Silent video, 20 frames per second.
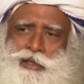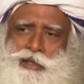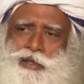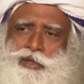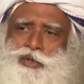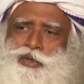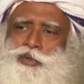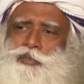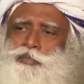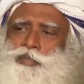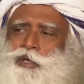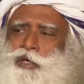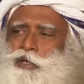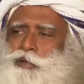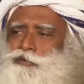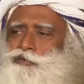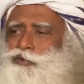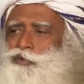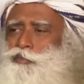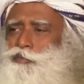You pick
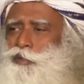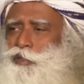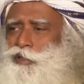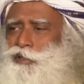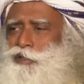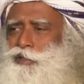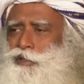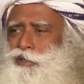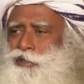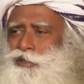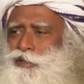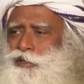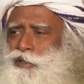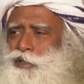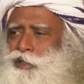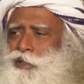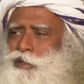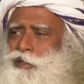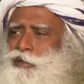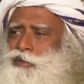a few pieces,
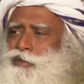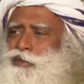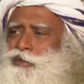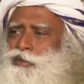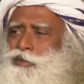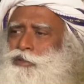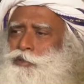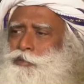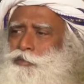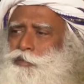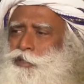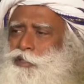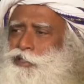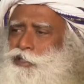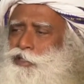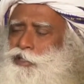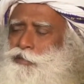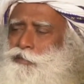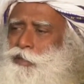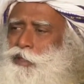those
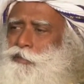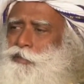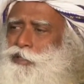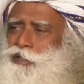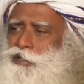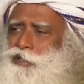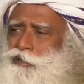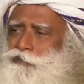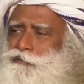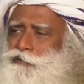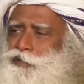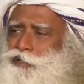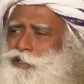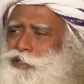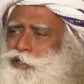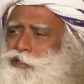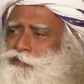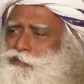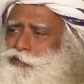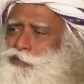pieces may be
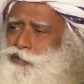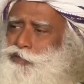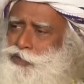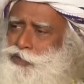sufficient for your